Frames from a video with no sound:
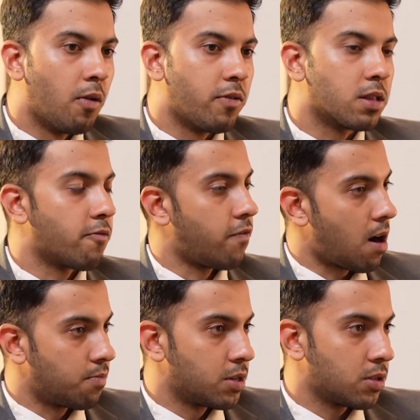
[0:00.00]
with
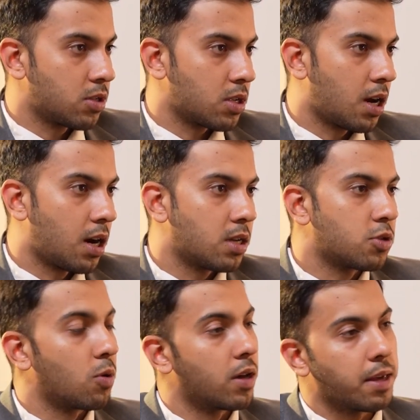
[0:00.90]
farmers,
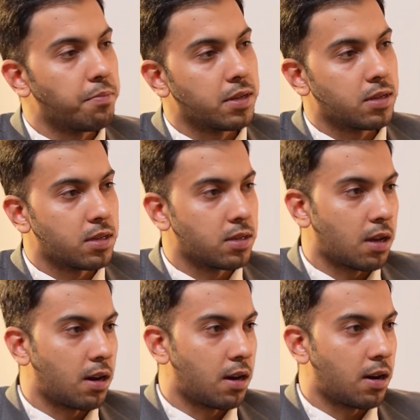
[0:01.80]
solar EPCs
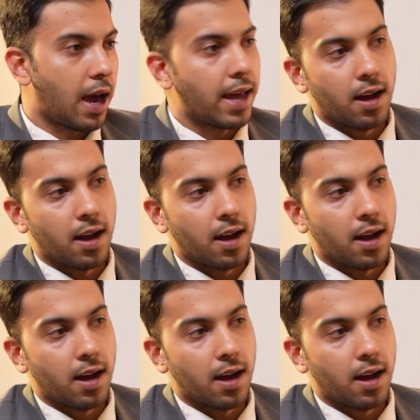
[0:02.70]
and